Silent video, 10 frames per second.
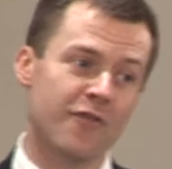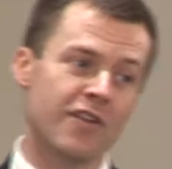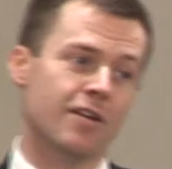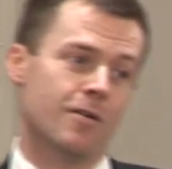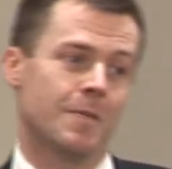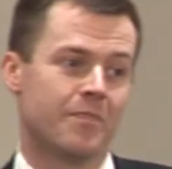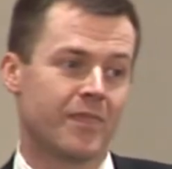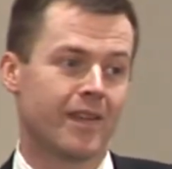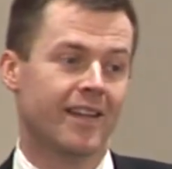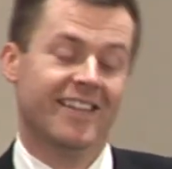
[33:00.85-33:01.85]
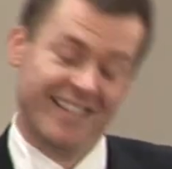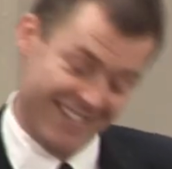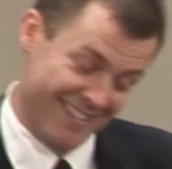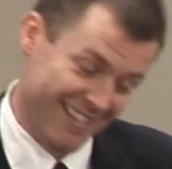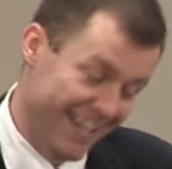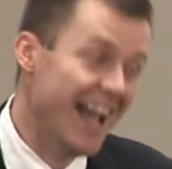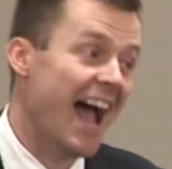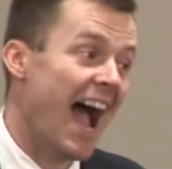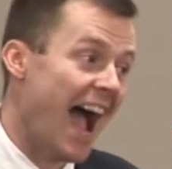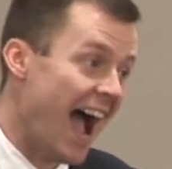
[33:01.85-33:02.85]
fear,
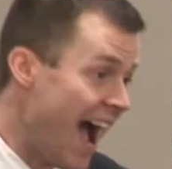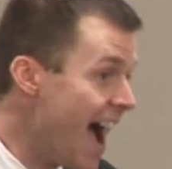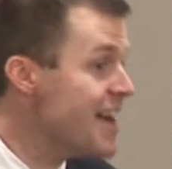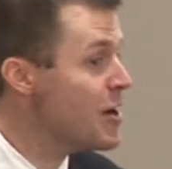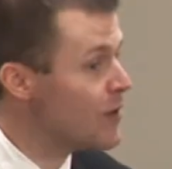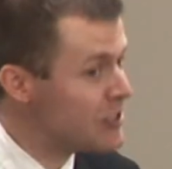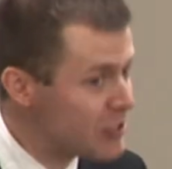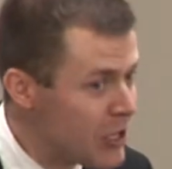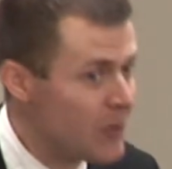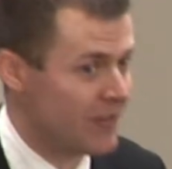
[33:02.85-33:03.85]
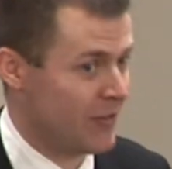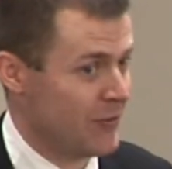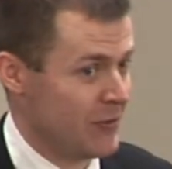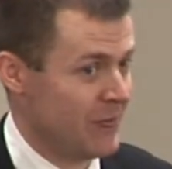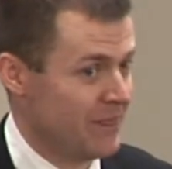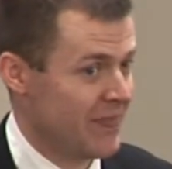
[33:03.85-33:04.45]
I know what you're going through.